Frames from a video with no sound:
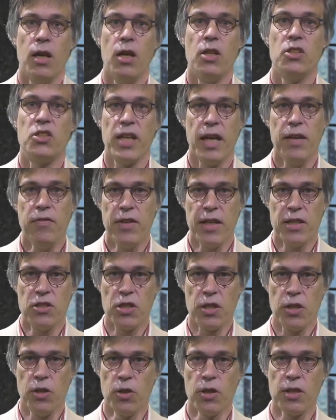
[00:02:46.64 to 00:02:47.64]
A safety and
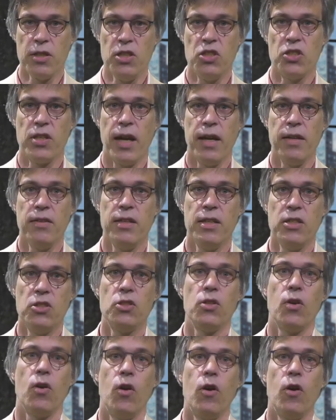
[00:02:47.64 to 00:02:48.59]
security scientist